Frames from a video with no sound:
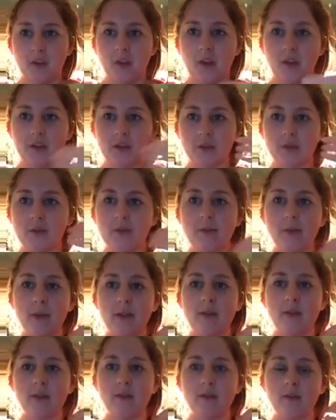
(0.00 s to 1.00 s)
So it's
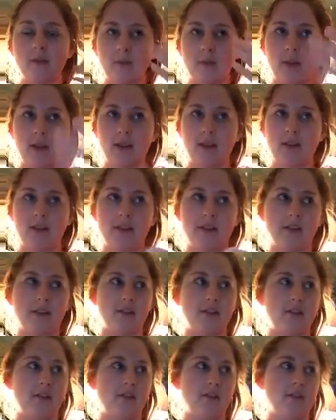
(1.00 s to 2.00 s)
better to wait until
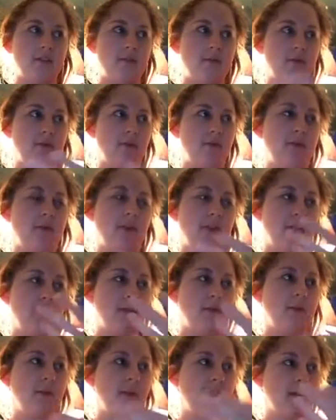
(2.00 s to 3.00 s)
there's some more building
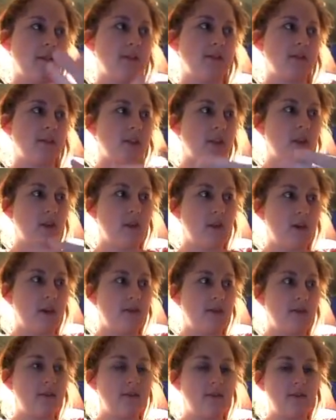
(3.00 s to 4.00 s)
blocks to go off
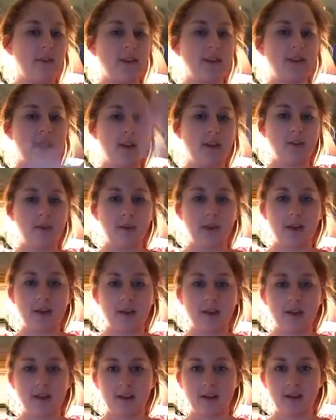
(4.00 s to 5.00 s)
of, and then we can